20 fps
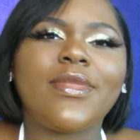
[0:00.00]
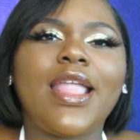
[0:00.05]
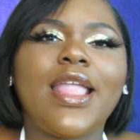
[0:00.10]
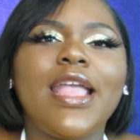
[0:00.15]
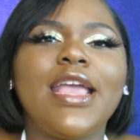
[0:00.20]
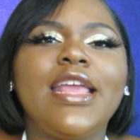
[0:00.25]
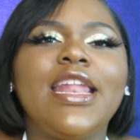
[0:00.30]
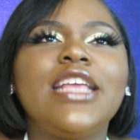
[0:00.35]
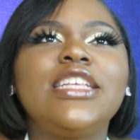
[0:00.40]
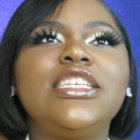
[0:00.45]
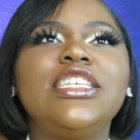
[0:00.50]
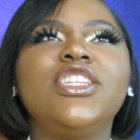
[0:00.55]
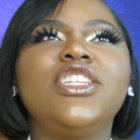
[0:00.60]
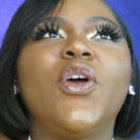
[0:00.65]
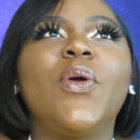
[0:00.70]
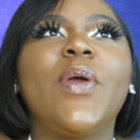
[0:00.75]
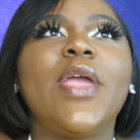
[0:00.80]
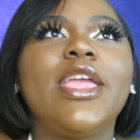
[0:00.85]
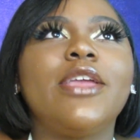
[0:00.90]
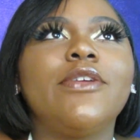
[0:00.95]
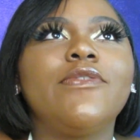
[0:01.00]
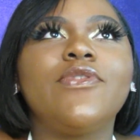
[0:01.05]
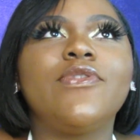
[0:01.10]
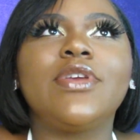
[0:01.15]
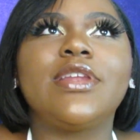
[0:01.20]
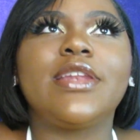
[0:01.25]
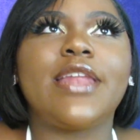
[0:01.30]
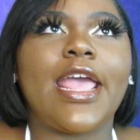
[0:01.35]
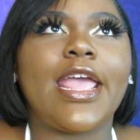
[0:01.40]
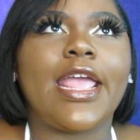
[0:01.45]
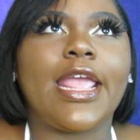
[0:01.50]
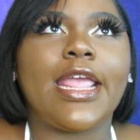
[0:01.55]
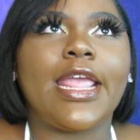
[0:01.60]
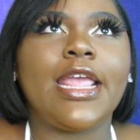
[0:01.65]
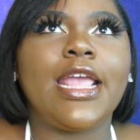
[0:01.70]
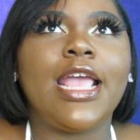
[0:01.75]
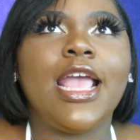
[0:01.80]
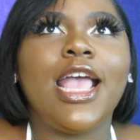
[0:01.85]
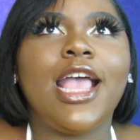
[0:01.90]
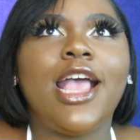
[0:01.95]
And I just know every day,
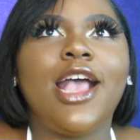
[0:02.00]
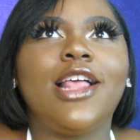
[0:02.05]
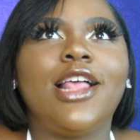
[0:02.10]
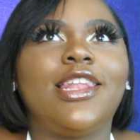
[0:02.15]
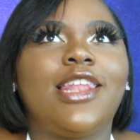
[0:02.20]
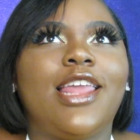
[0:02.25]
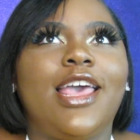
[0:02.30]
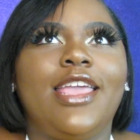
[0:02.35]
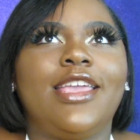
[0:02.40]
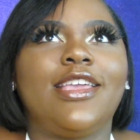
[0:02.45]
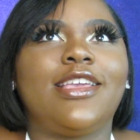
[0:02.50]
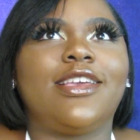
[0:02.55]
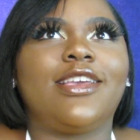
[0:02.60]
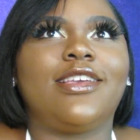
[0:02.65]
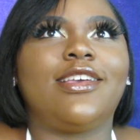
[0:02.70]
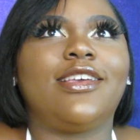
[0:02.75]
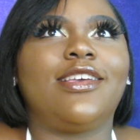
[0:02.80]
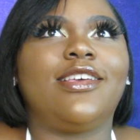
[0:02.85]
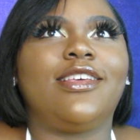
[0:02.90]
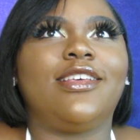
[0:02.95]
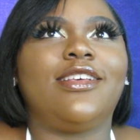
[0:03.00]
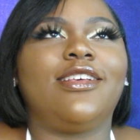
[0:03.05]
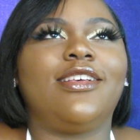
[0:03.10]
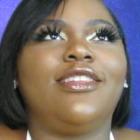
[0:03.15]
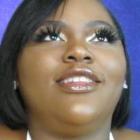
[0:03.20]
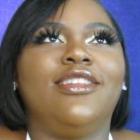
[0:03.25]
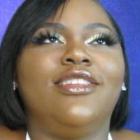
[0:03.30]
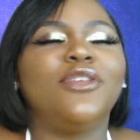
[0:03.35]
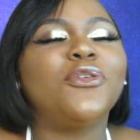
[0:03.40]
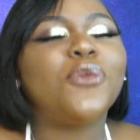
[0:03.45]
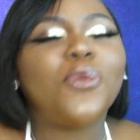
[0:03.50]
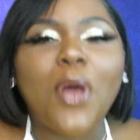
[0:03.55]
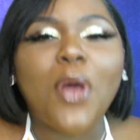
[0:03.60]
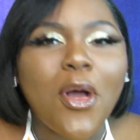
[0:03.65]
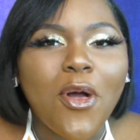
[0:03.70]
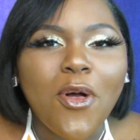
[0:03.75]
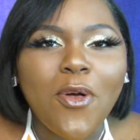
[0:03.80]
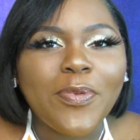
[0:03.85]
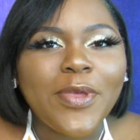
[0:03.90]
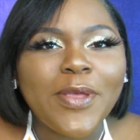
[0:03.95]
like little
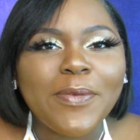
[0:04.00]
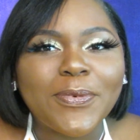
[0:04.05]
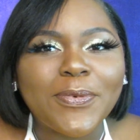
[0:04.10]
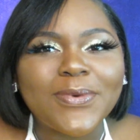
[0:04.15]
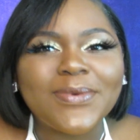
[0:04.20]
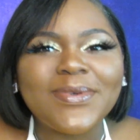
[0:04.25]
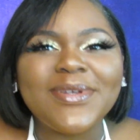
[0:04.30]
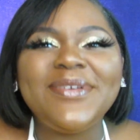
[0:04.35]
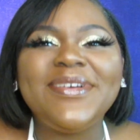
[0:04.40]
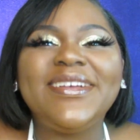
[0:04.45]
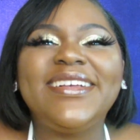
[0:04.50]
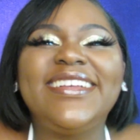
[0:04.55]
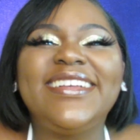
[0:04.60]
old people, we